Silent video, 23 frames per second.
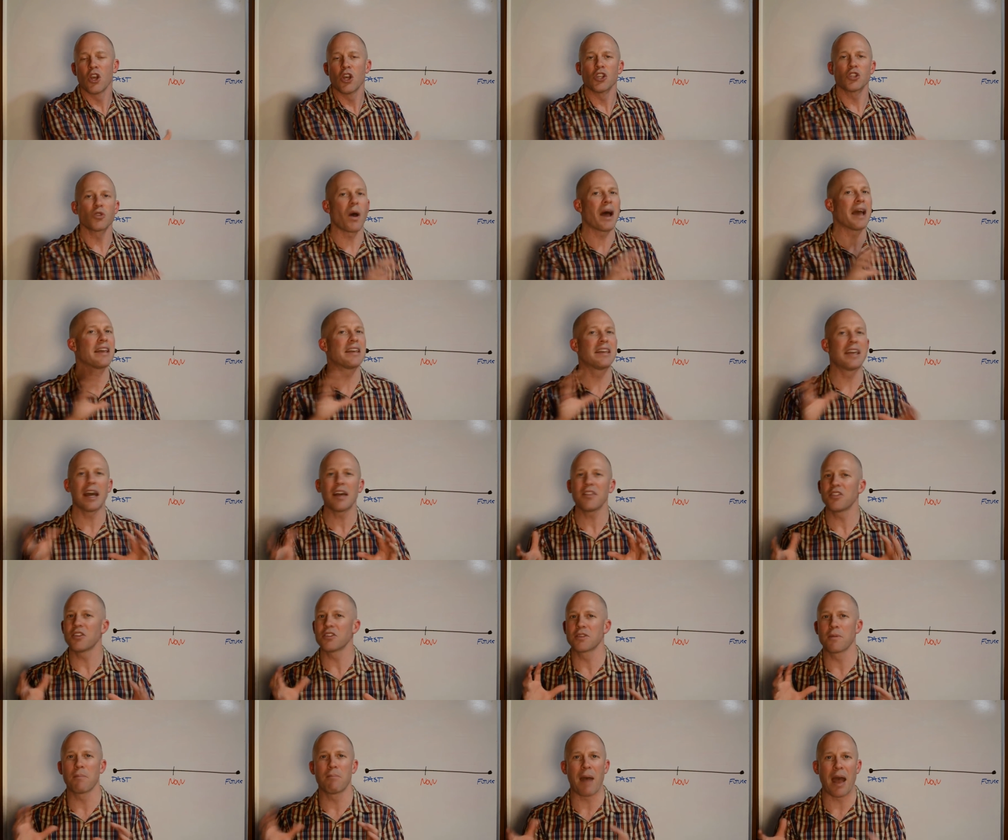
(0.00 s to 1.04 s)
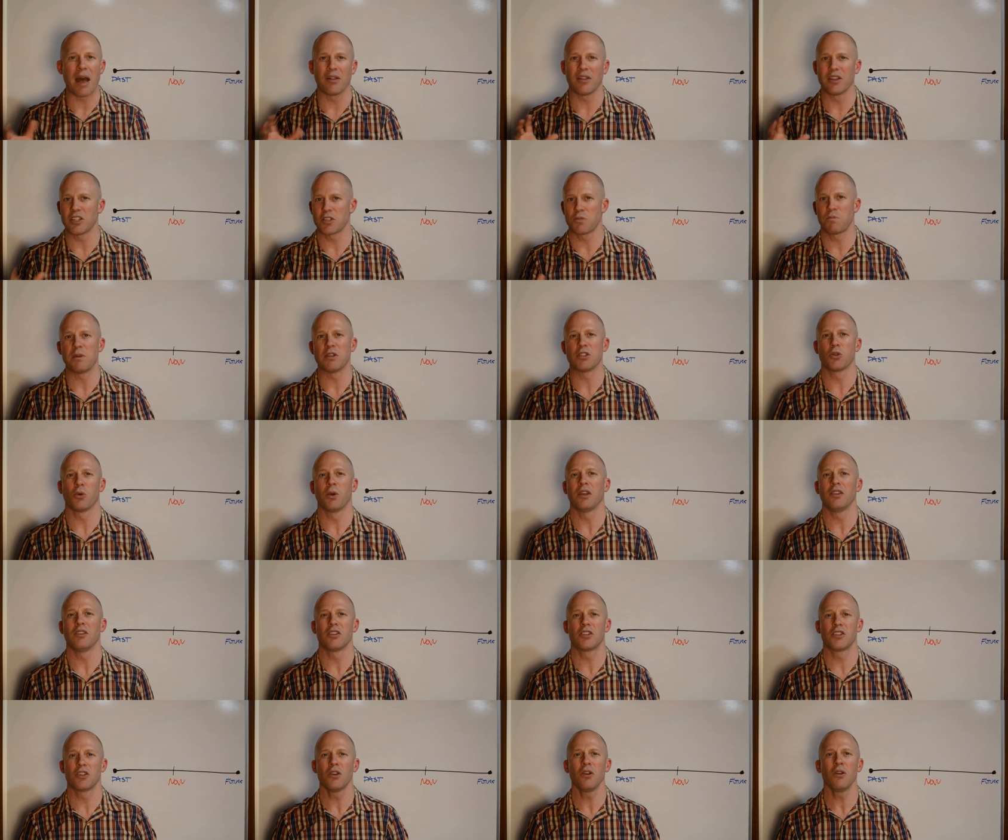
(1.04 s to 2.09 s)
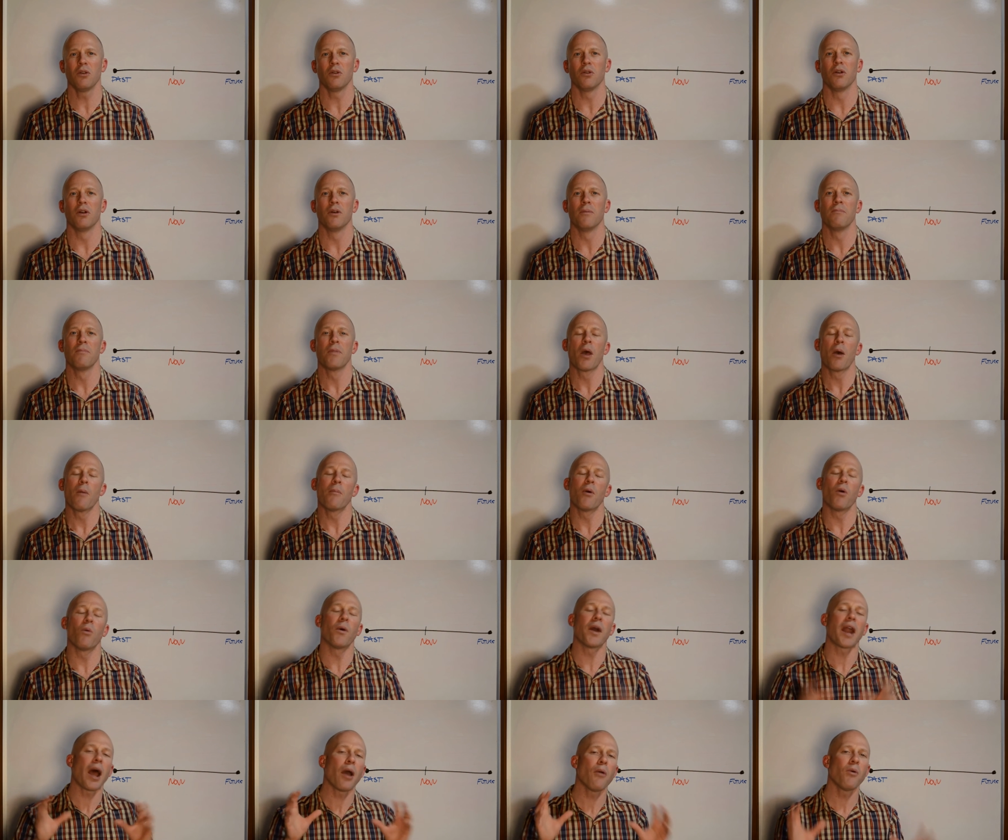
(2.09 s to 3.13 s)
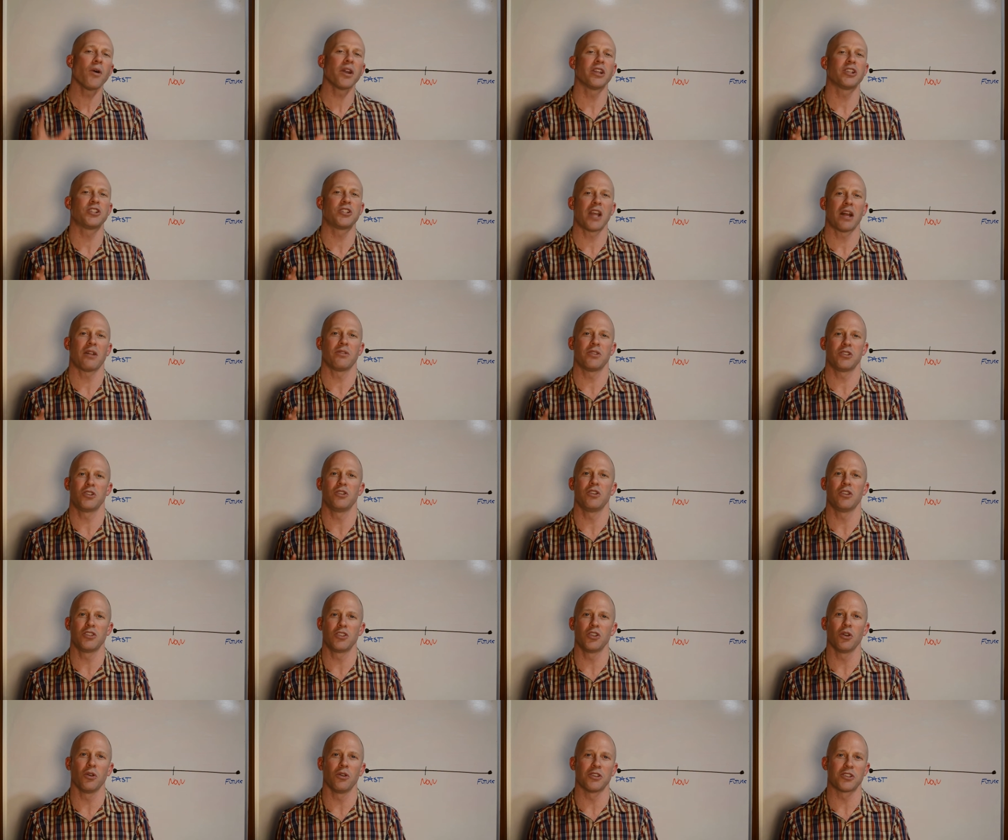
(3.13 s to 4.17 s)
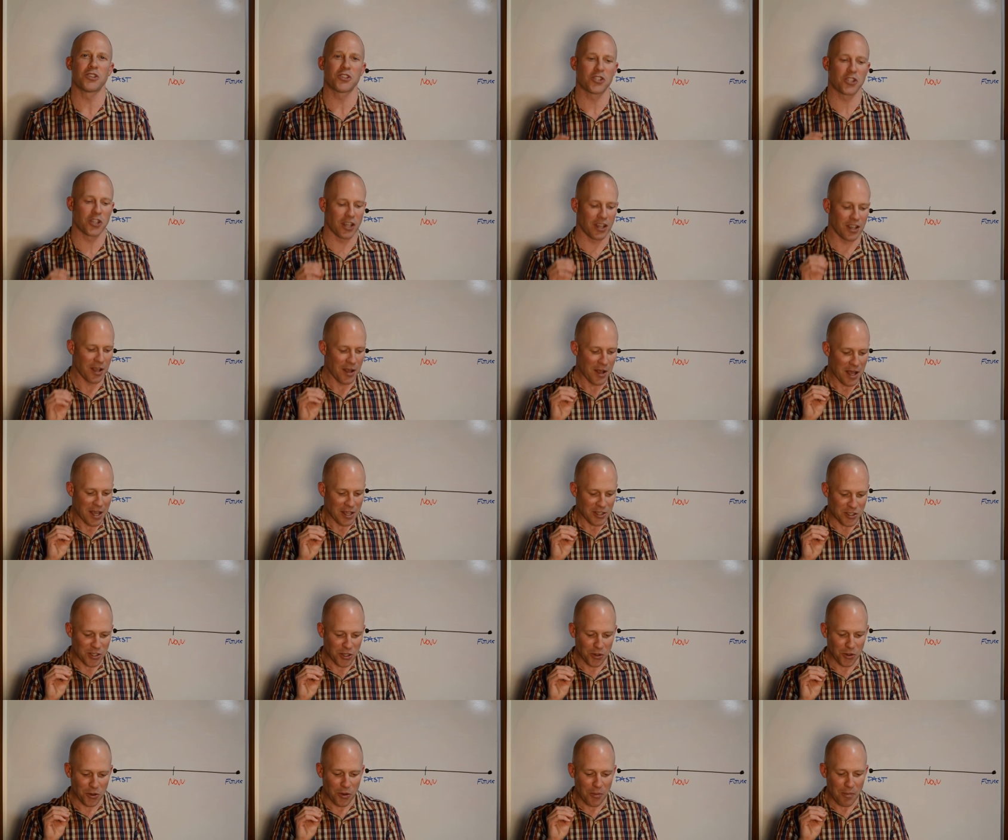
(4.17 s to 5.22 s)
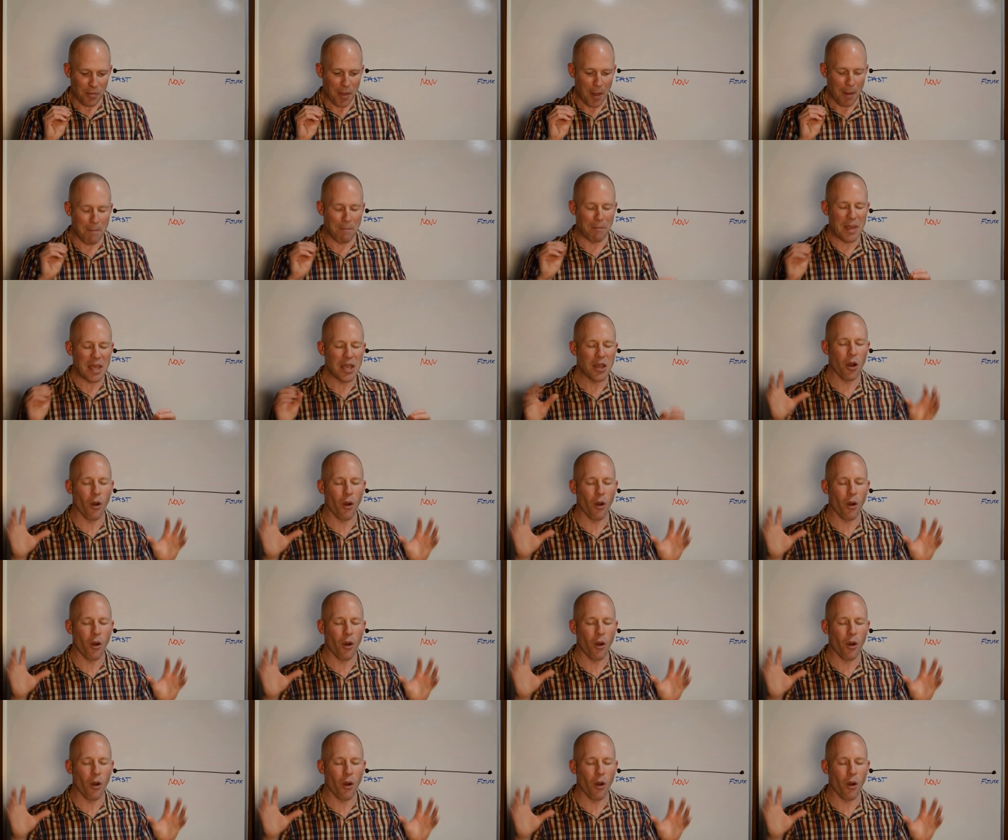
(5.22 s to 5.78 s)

So I get there's a balance between the two. But what I want to challenge you to do is to, to be